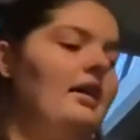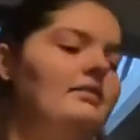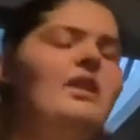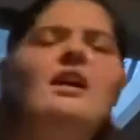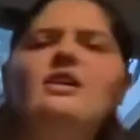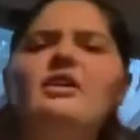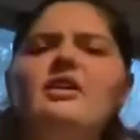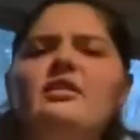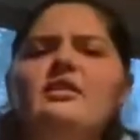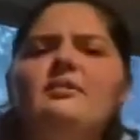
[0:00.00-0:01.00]
Not
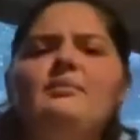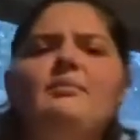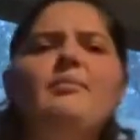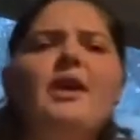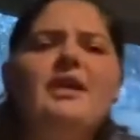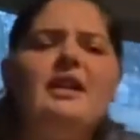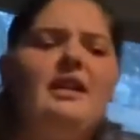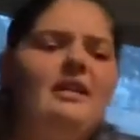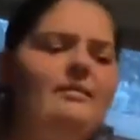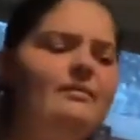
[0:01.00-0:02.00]
curtains, bug
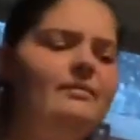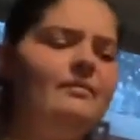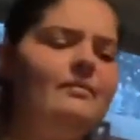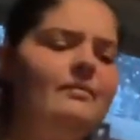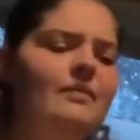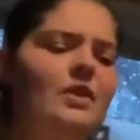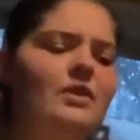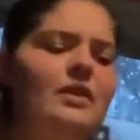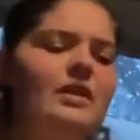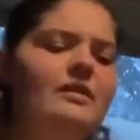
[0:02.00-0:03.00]
netting.
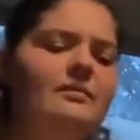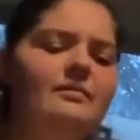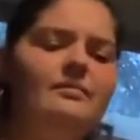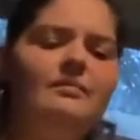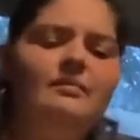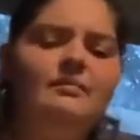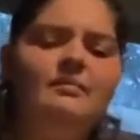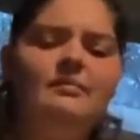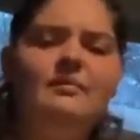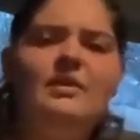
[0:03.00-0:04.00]
Using
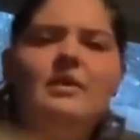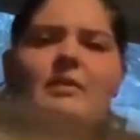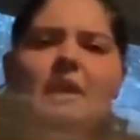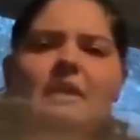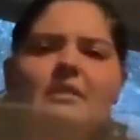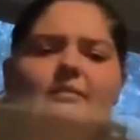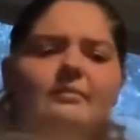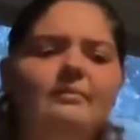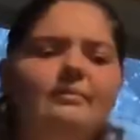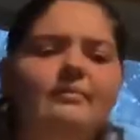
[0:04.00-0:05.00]
some netting,
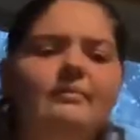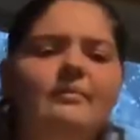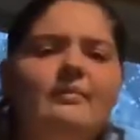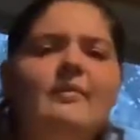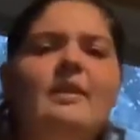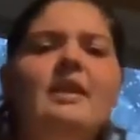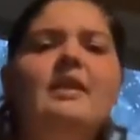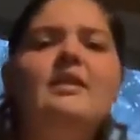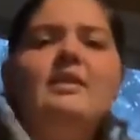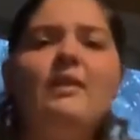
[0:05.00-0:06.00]

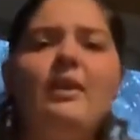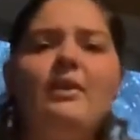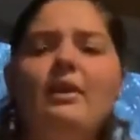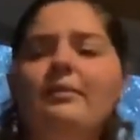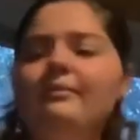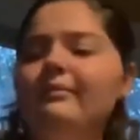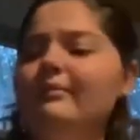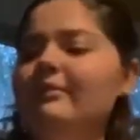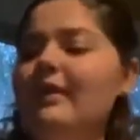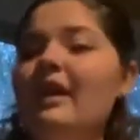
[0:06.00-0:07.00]
some Velcro,
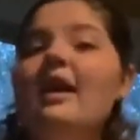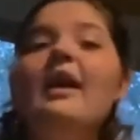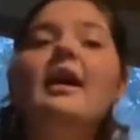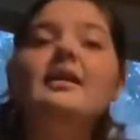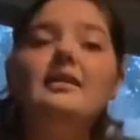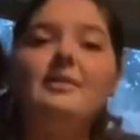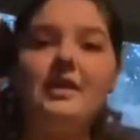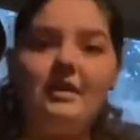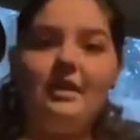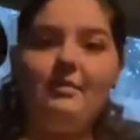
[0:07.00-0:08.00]
and some
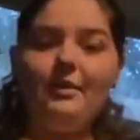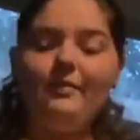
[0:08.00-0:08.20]
duct tape.